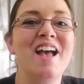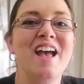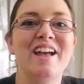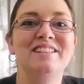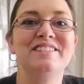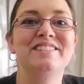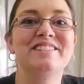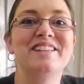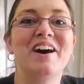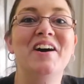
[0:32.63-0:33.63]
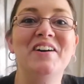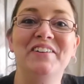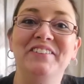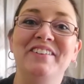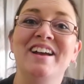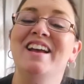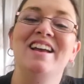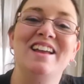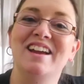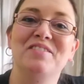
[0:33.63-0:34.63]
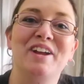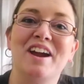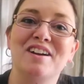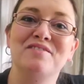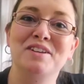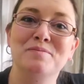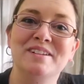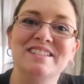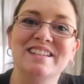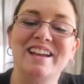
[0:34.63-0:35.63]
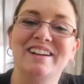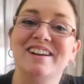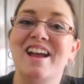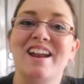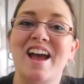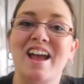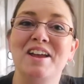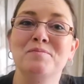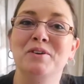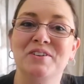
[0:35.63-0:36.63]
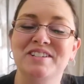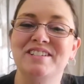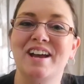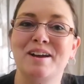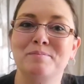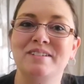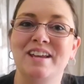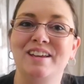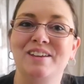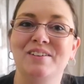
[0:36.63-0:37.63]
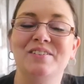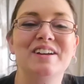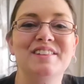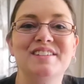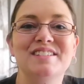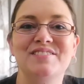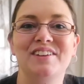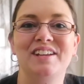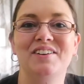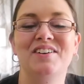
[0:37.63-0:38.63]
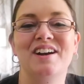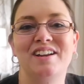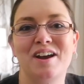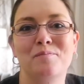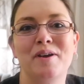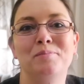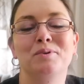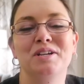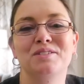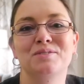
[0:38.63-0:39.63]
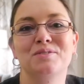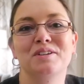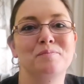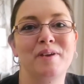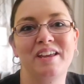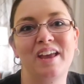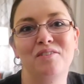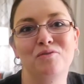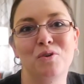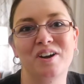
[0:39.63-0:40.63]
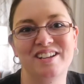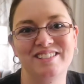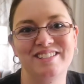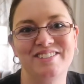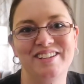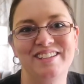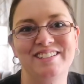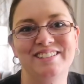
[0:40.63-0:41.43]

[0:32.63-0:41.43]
And so here we are a few months later, and I am going to update you in this video on how my preschooler, my K4, is doing.